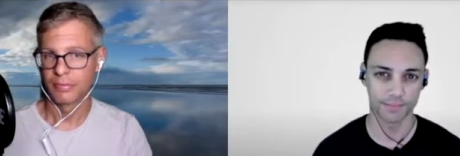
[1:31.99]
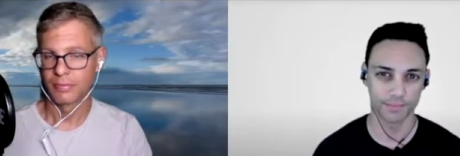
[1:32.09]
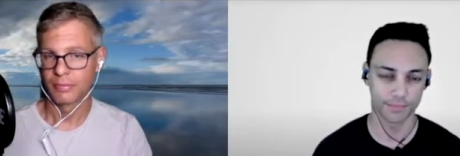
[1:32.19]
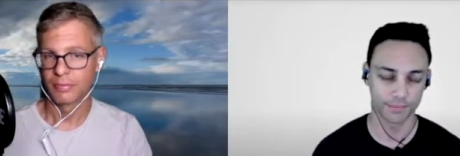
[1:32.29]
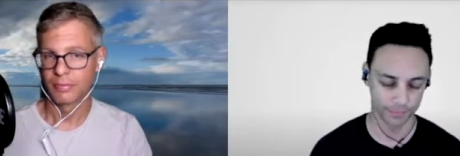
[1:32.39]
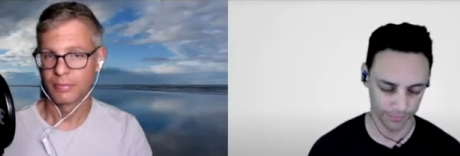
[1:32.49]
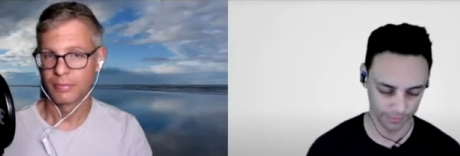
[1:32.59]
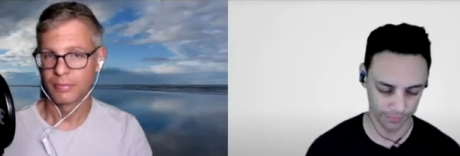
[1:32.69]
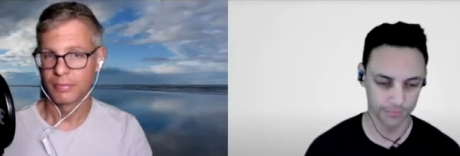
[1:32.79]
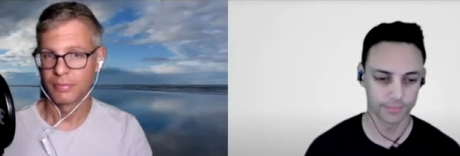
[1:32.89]

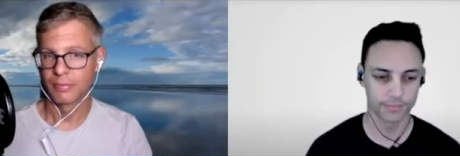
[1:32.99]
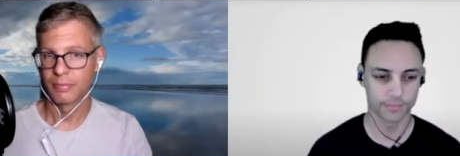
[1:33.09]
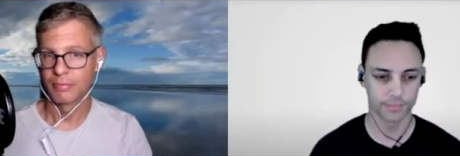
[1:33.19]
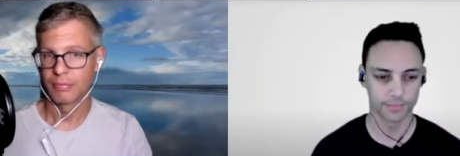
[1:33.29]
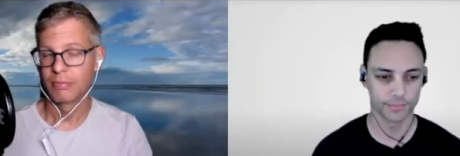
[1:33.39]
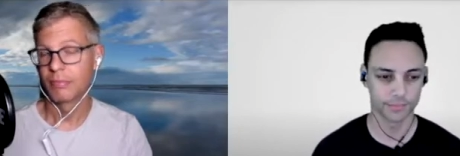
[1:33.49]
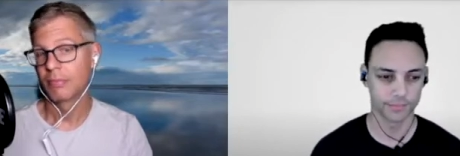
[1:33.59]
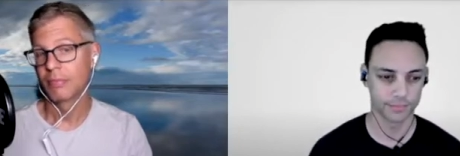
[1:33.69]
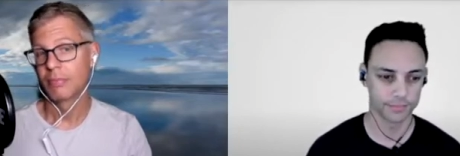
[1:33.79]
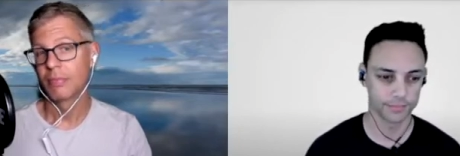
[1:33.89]
Nobody speaks.